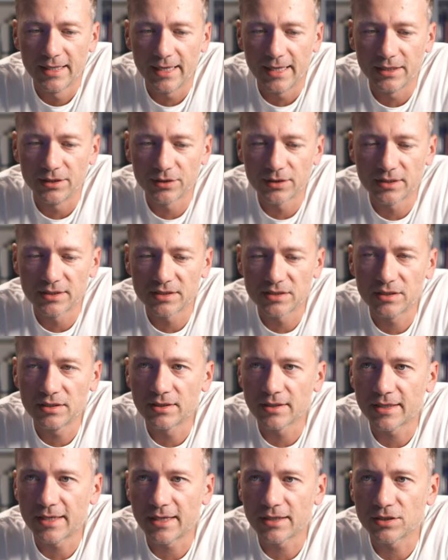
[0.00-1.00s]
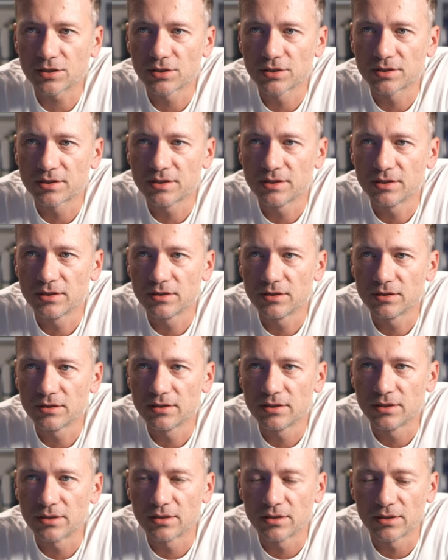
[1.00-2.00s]
And you can see the catches here,
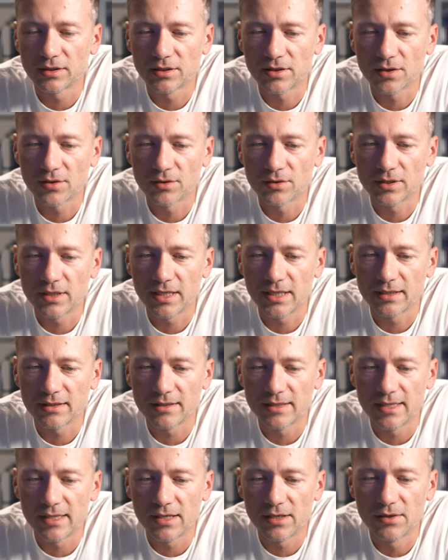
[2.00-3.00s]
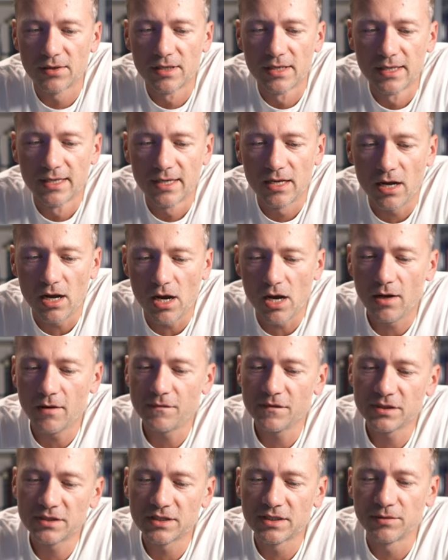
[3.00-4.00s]
they're at 38 now.
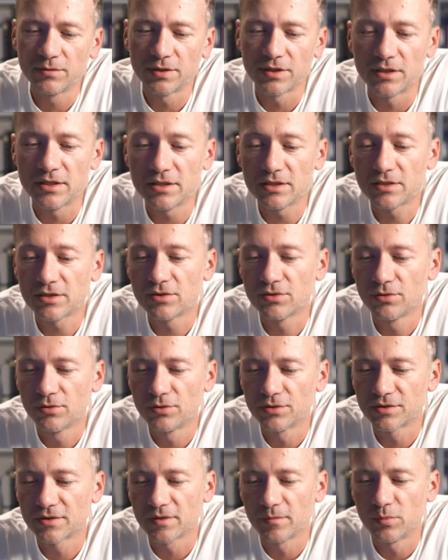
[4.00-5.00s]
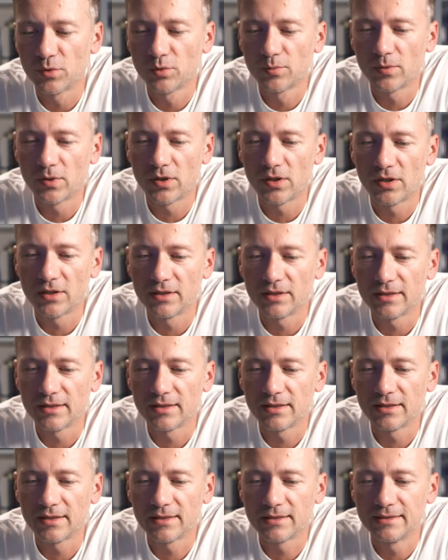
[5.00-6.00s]
Obviously, with these tools, the blue ball
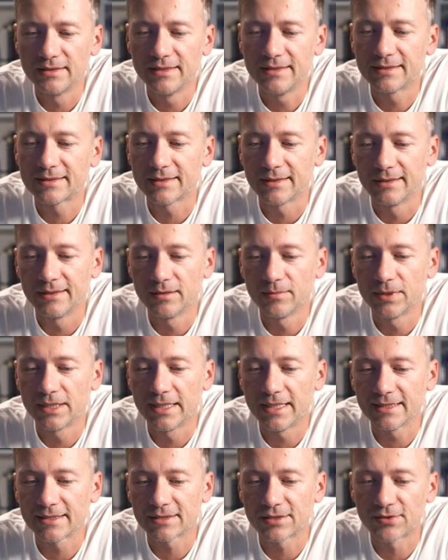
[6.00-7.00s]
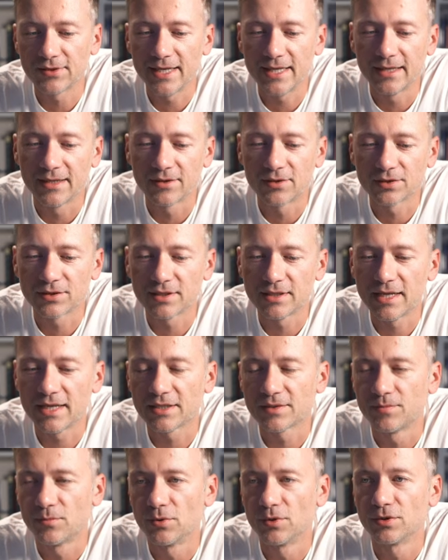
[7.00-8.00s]
needs a little bit less training because it
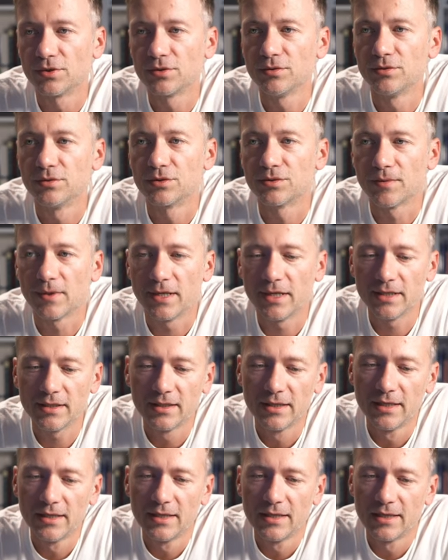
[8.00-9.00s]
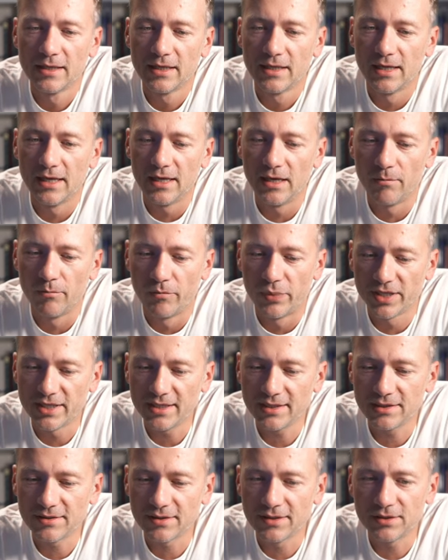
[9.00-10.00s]
has more tools, right? Uh, but
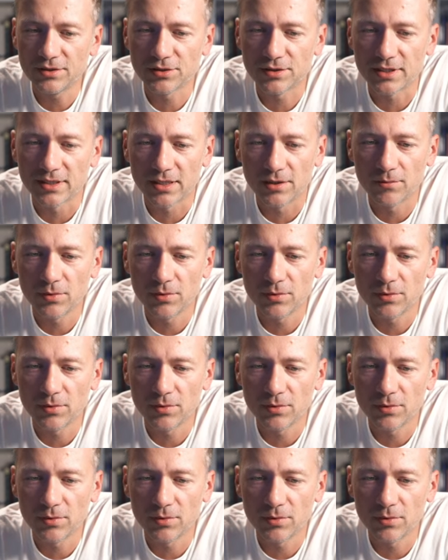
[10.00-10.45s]
that's interesting.